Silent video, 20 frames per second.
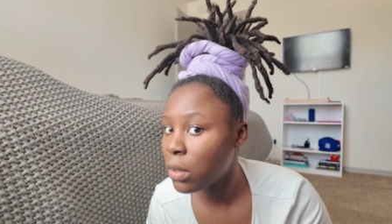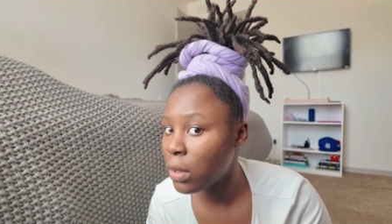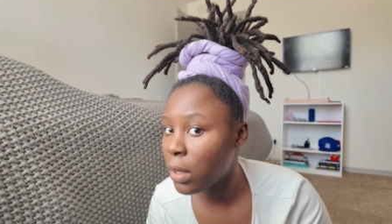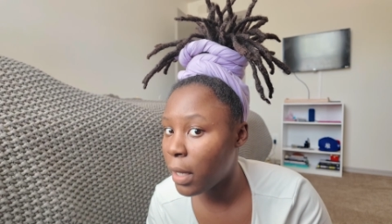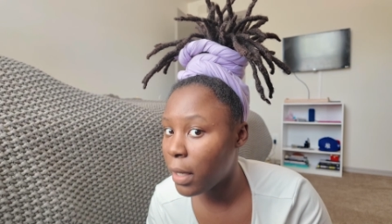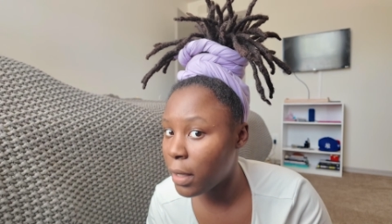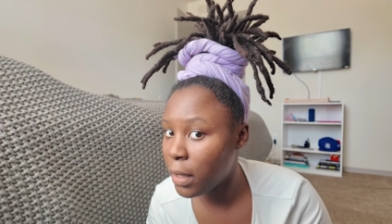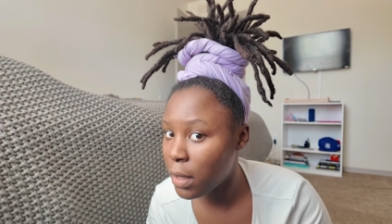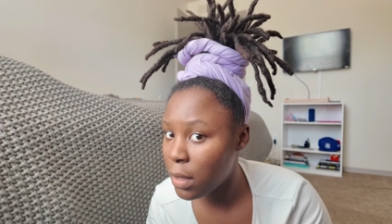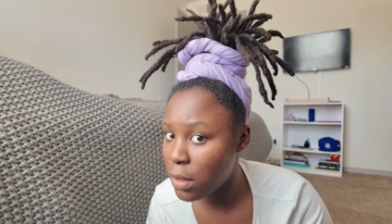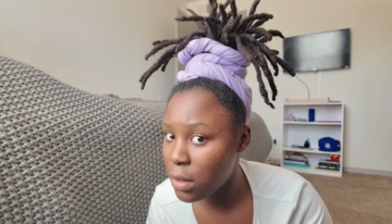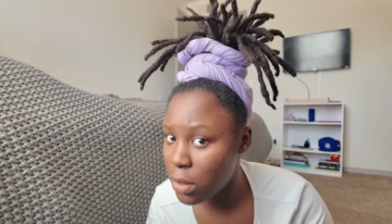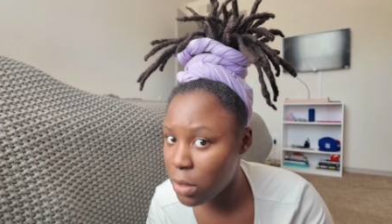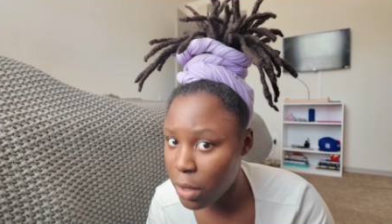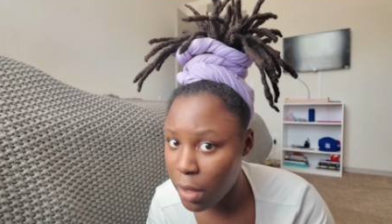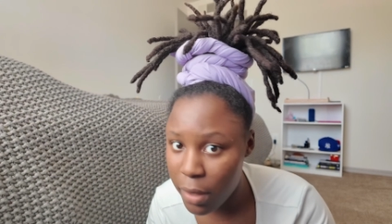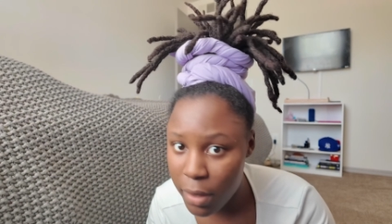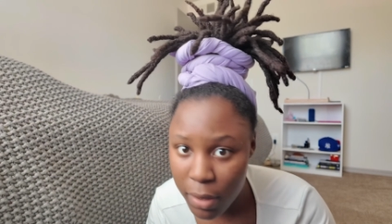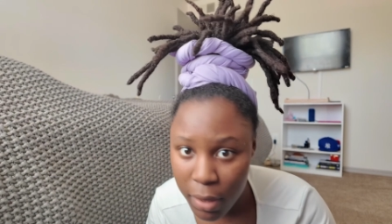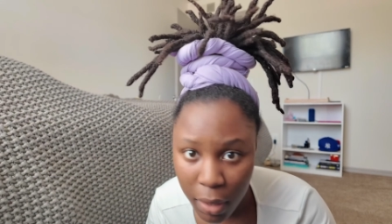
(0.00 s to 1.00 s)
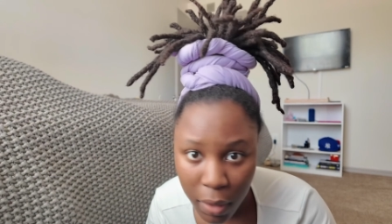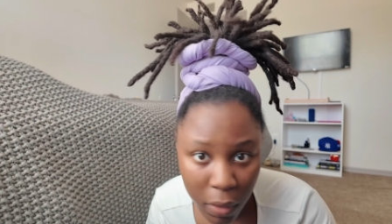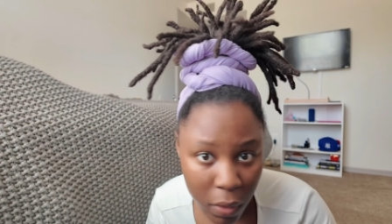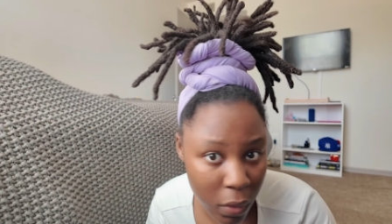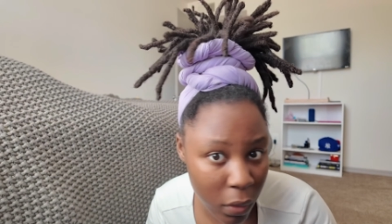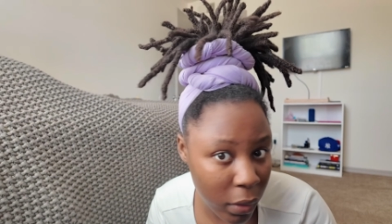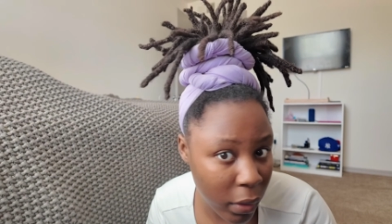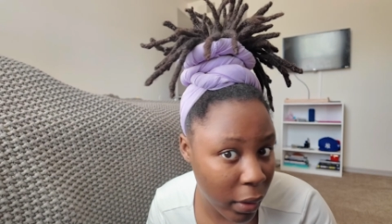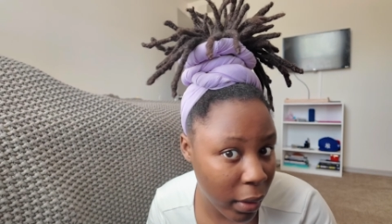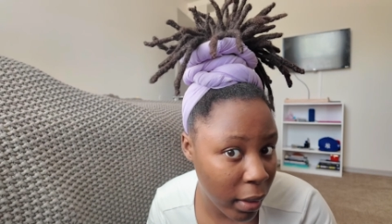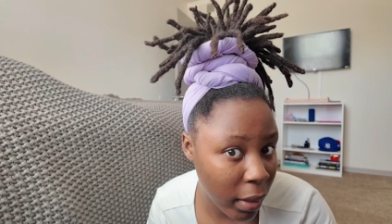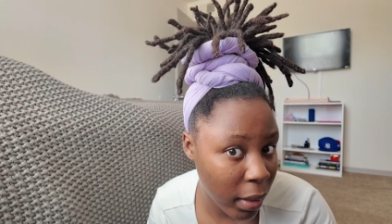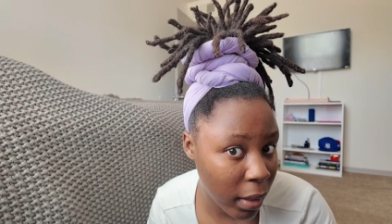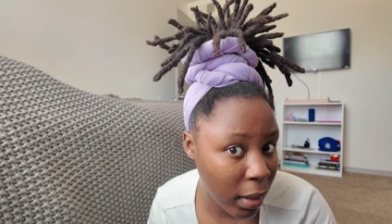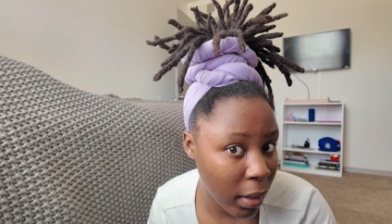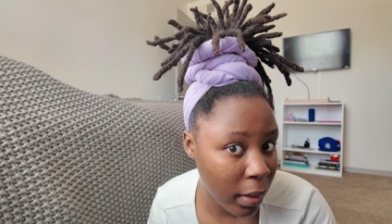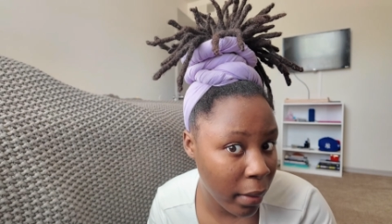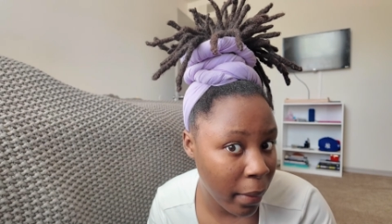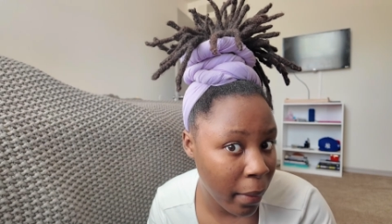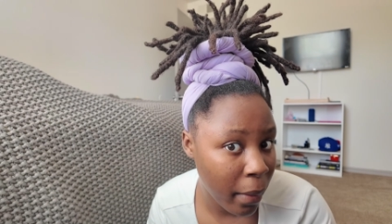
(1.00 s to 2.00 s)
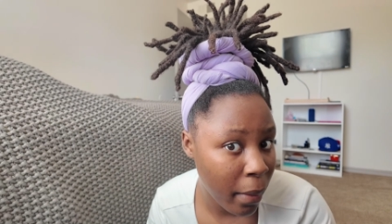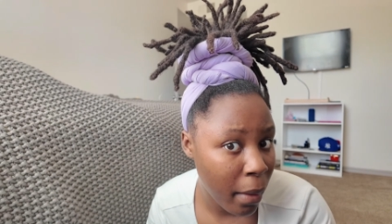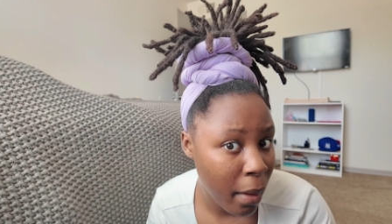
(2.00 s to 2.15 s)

like it's just sitting on your head.